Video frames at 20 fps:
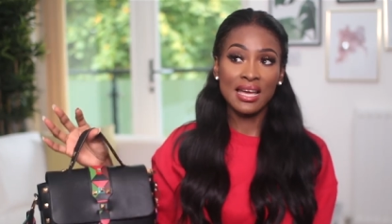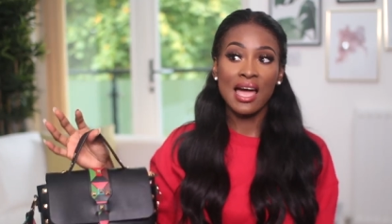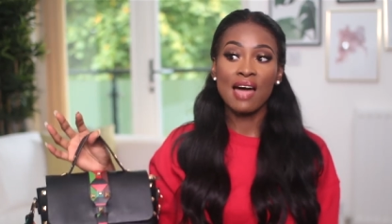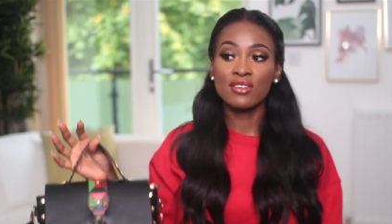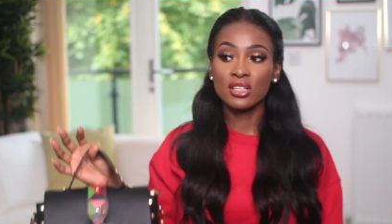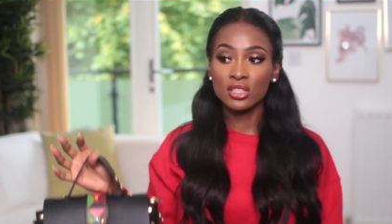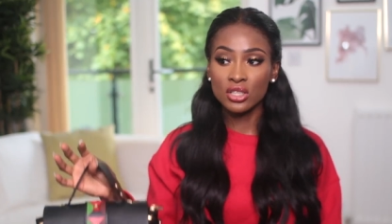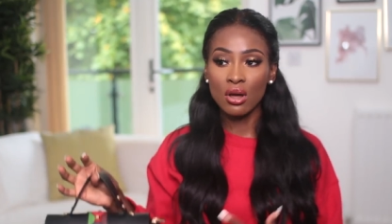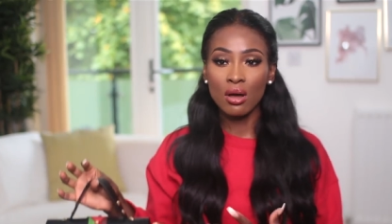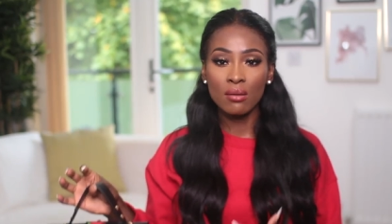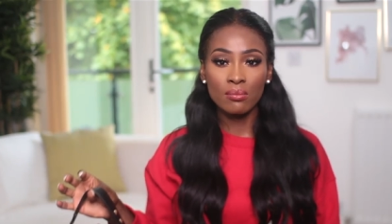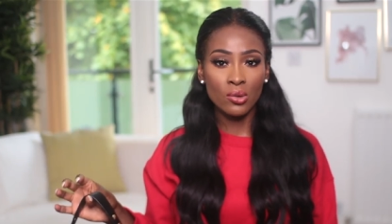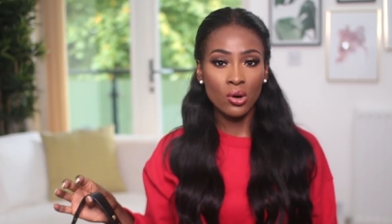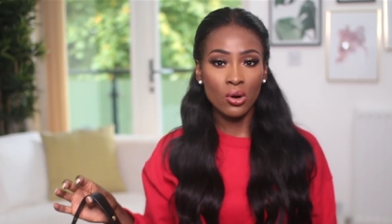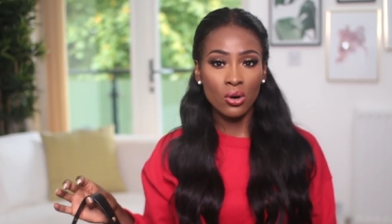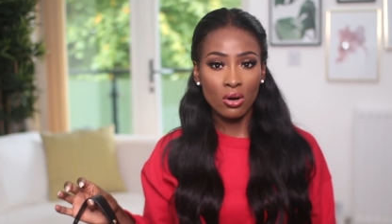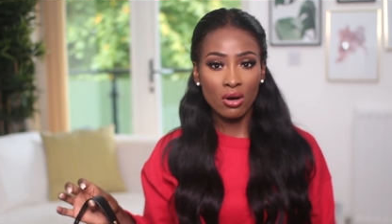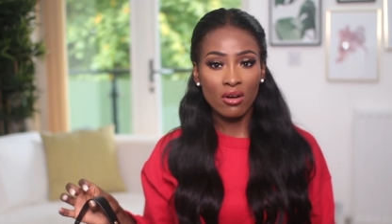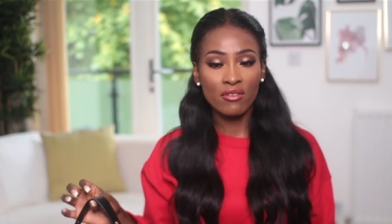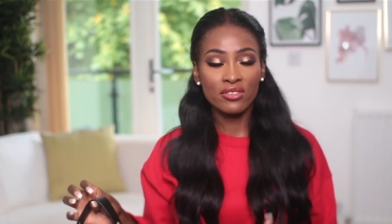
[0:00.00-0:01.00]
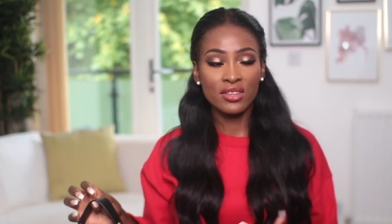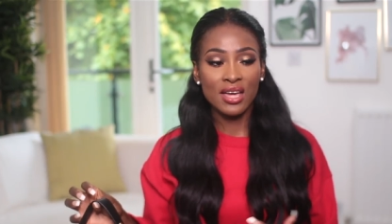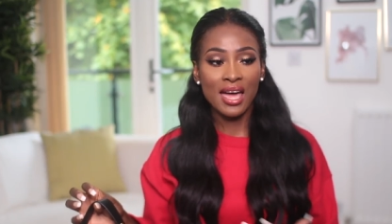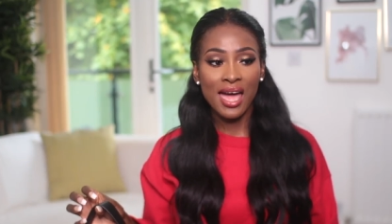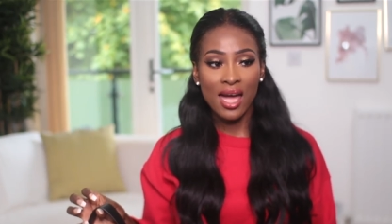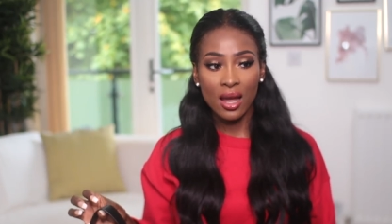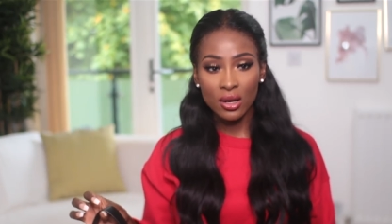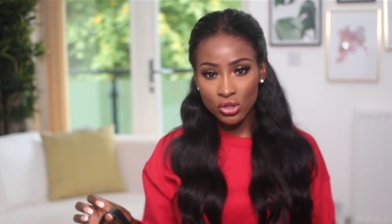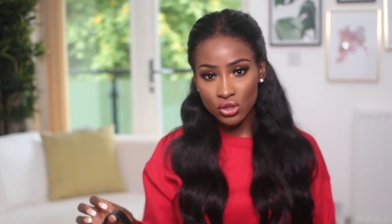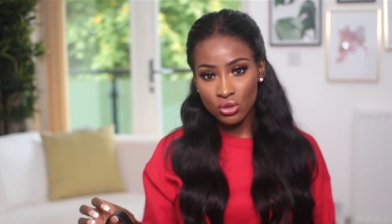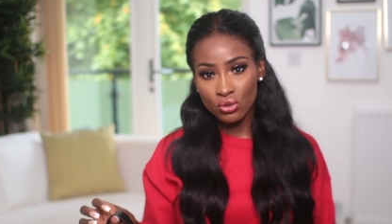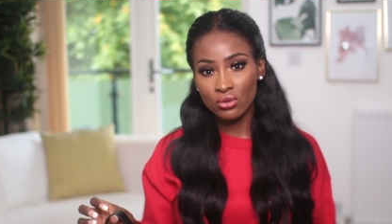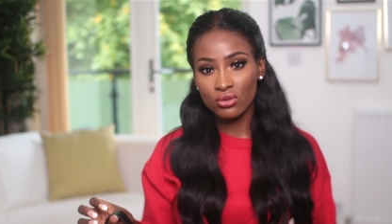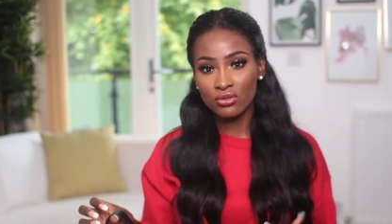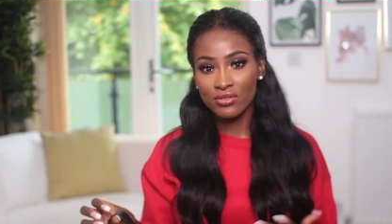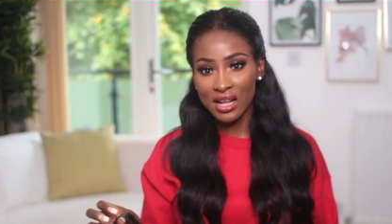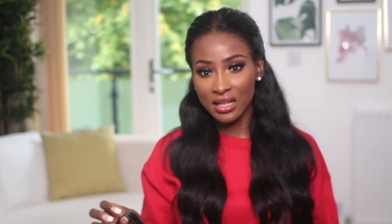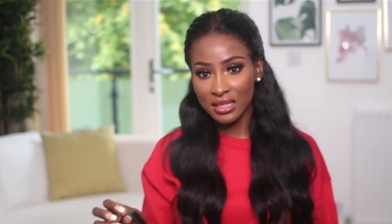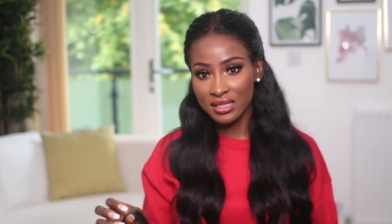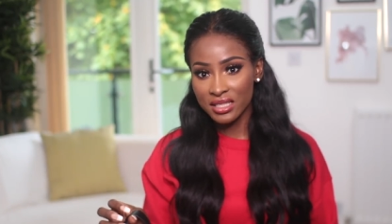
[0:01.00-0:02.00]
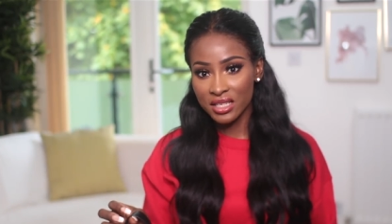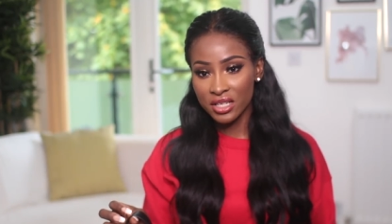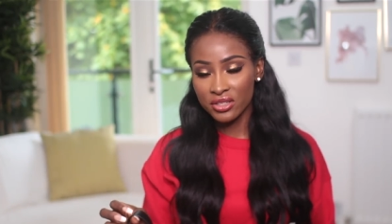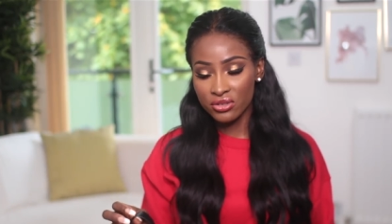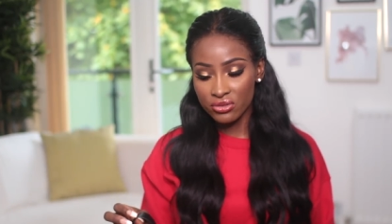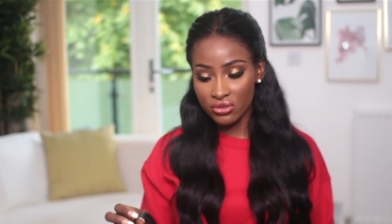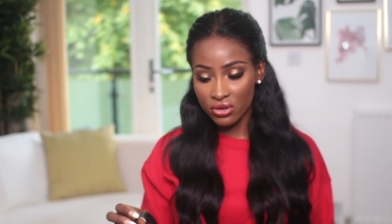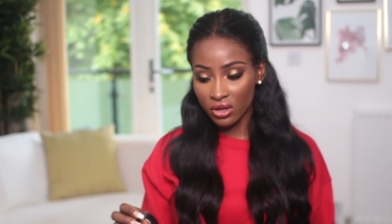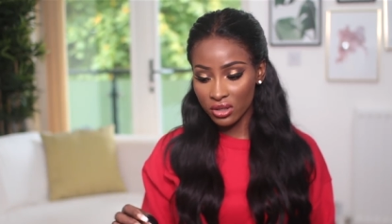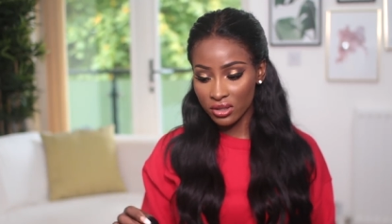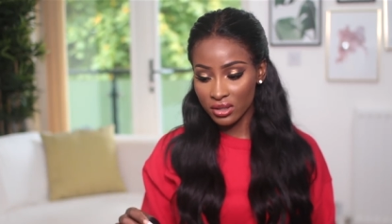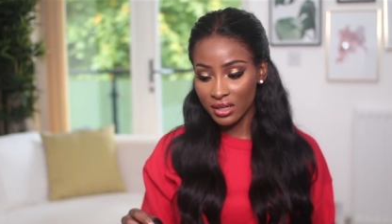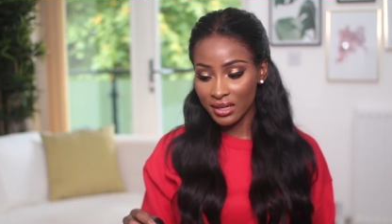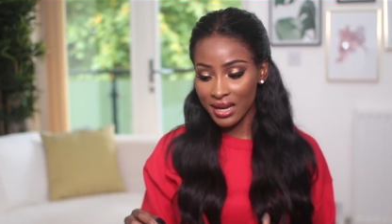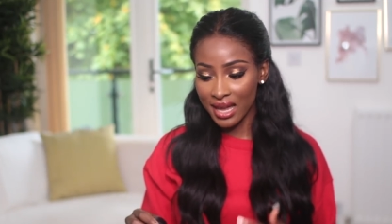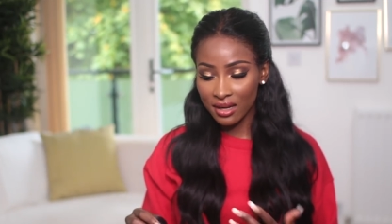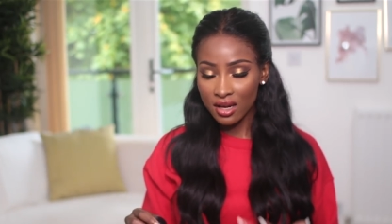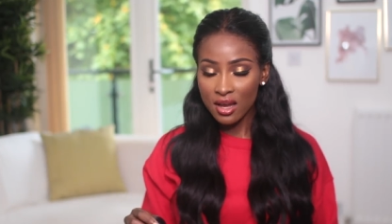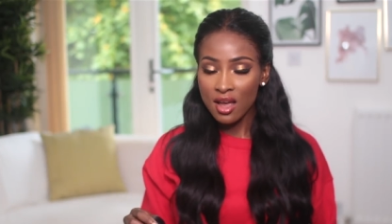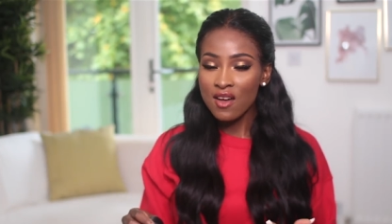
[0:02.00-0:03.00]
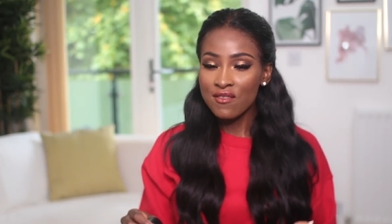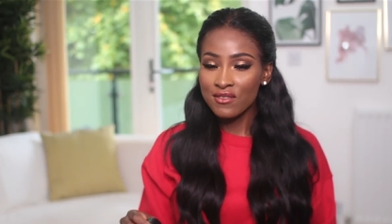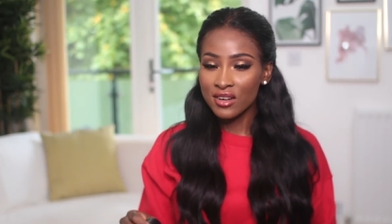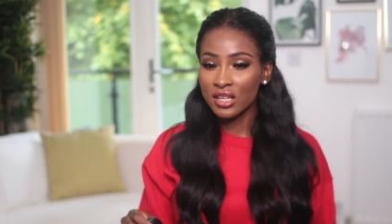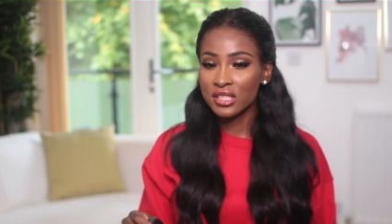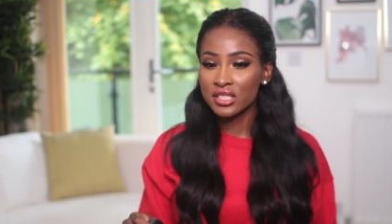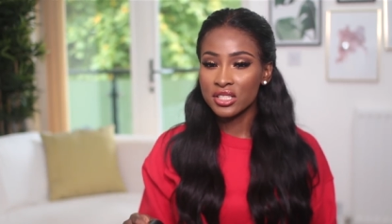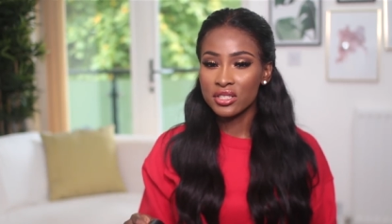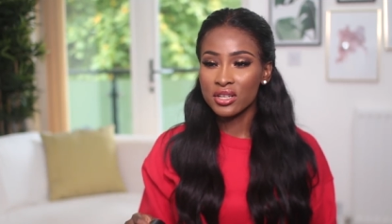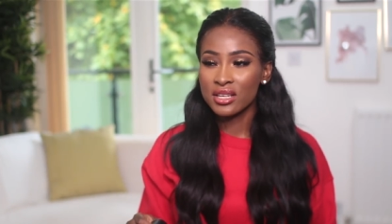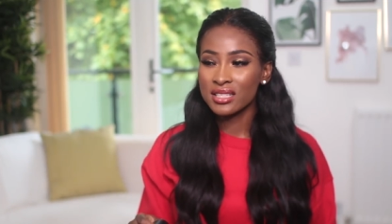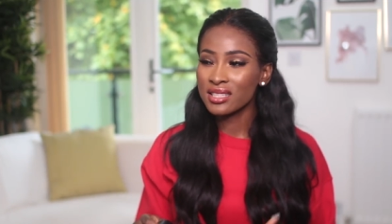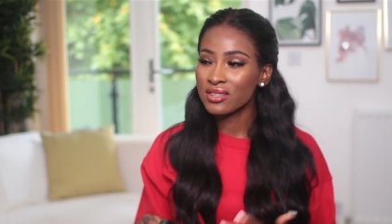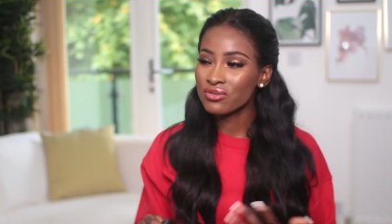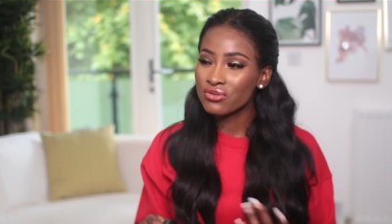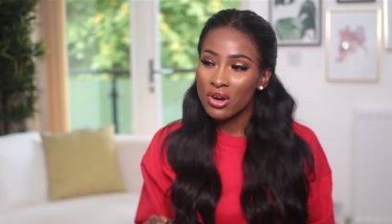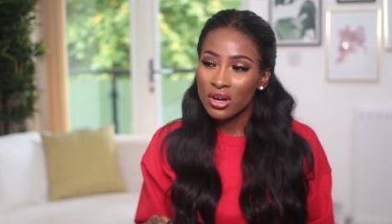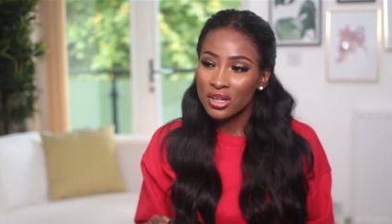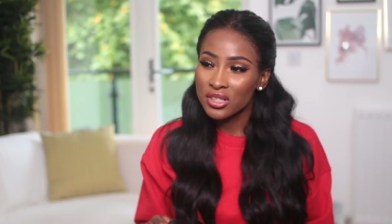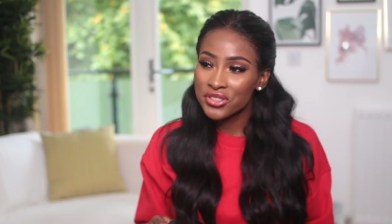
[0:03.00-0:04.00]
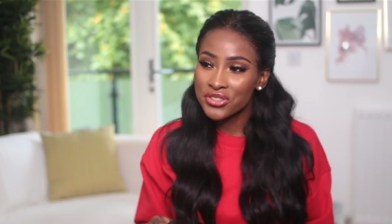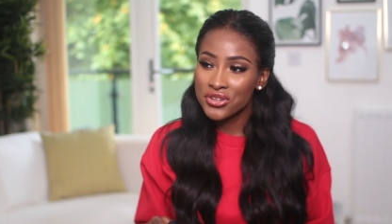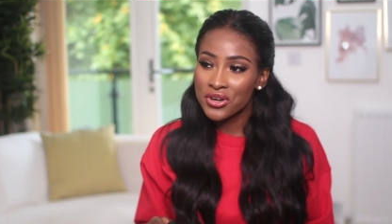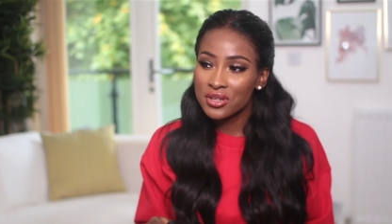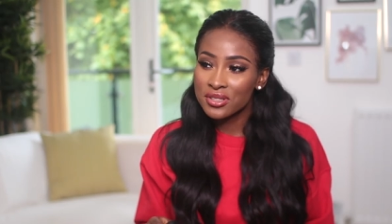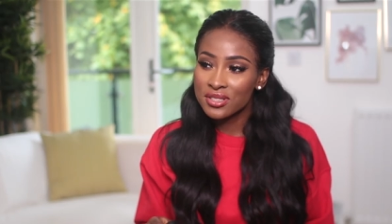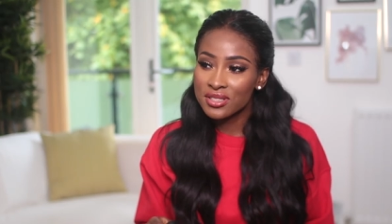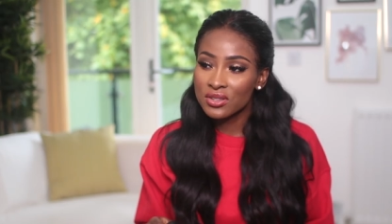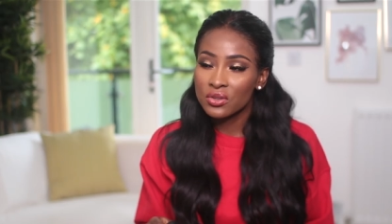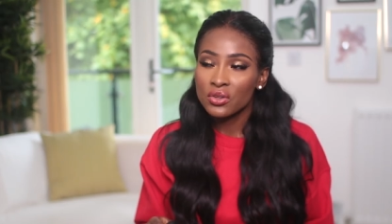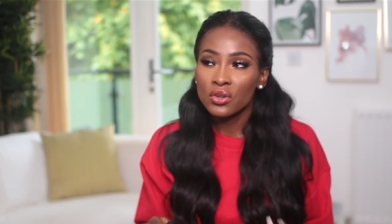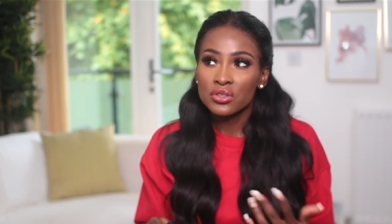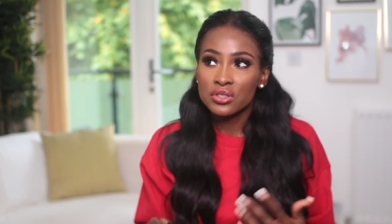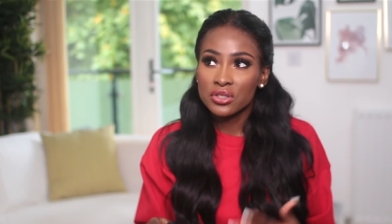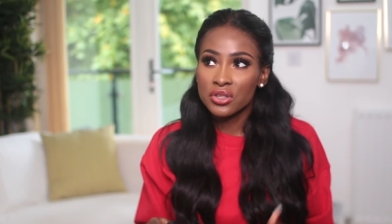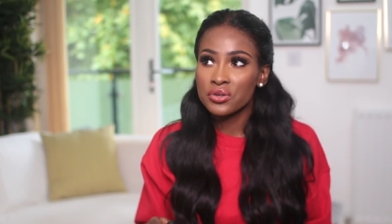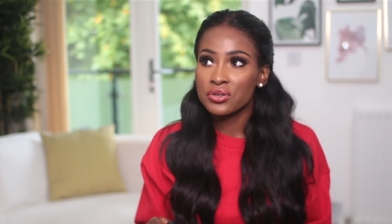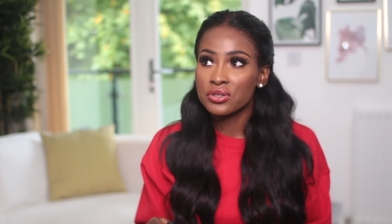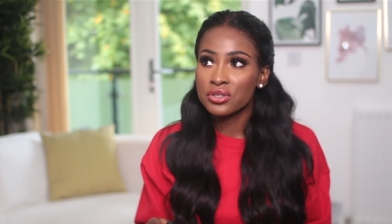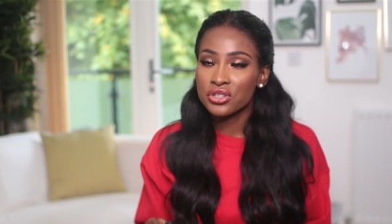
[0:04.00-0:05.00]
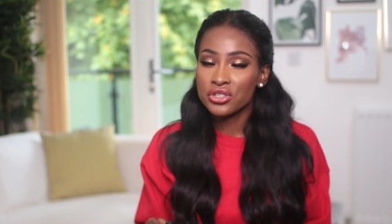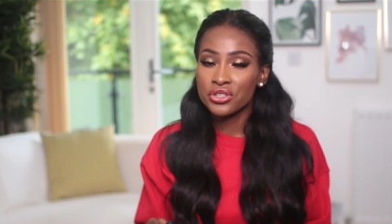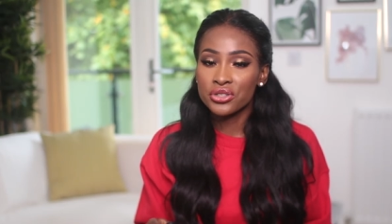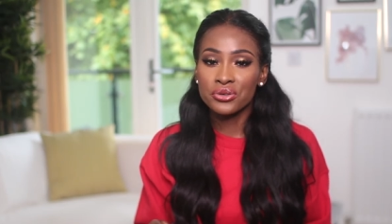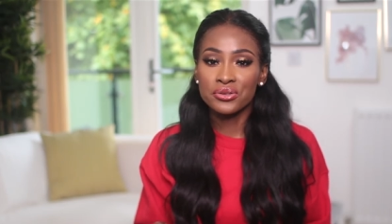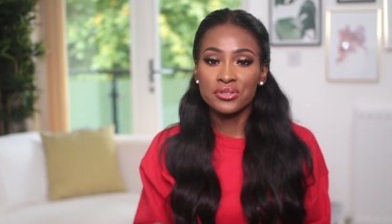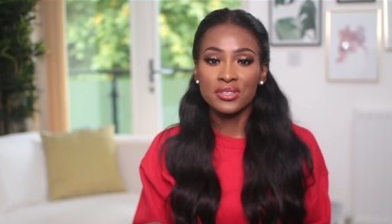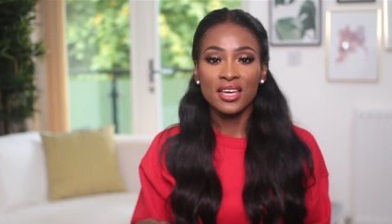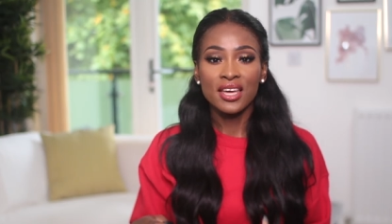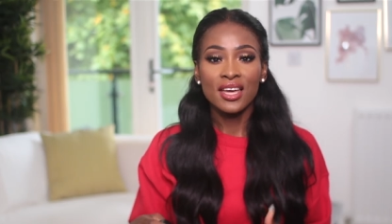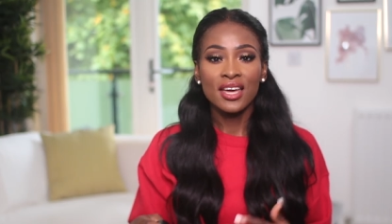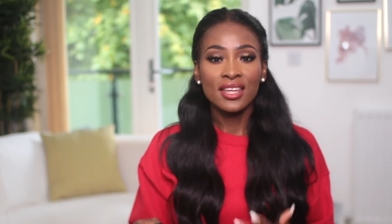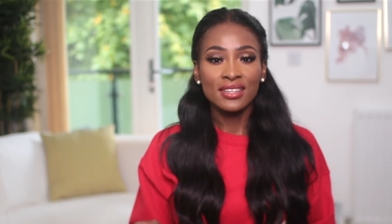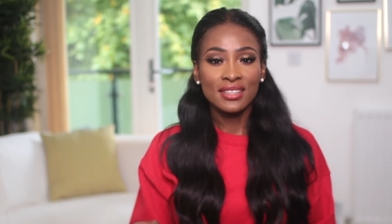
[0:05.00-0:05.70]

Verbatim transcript: They have a lot more of the actual Valentino rock, like Valentino, is it the rock studs? those are the shoes.